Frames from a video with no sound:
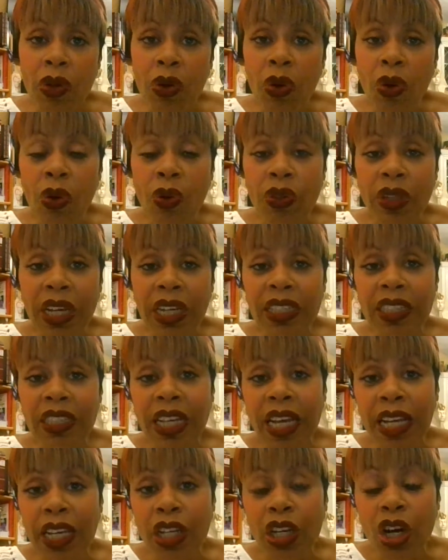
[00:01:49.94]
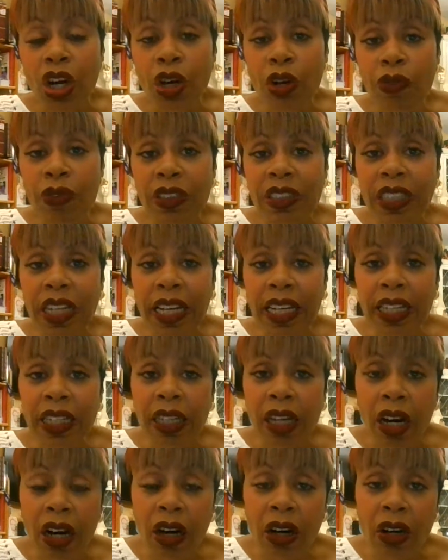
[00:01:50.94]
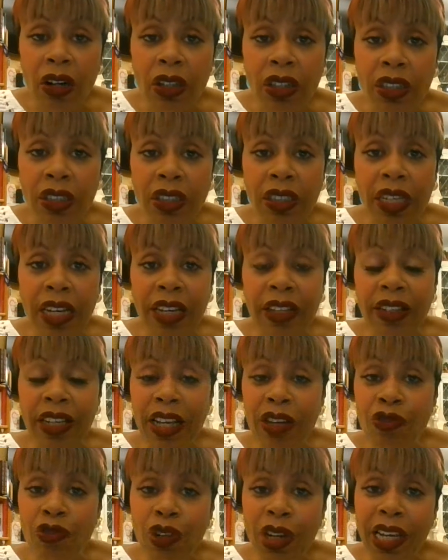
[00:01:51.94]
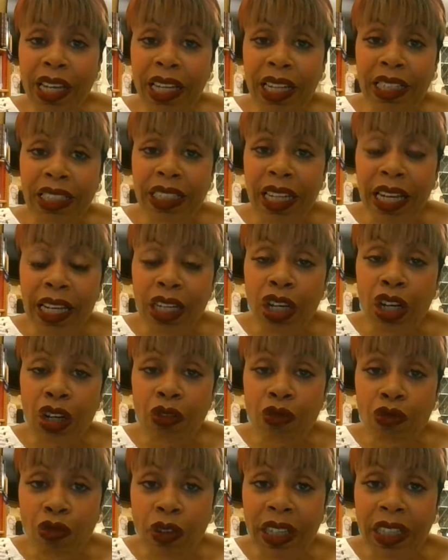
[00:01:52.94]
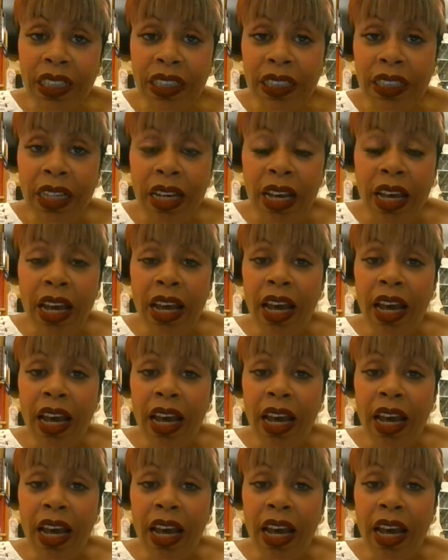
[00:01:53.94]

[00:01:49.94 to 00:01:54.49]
or they take overtake cars and they really take a risk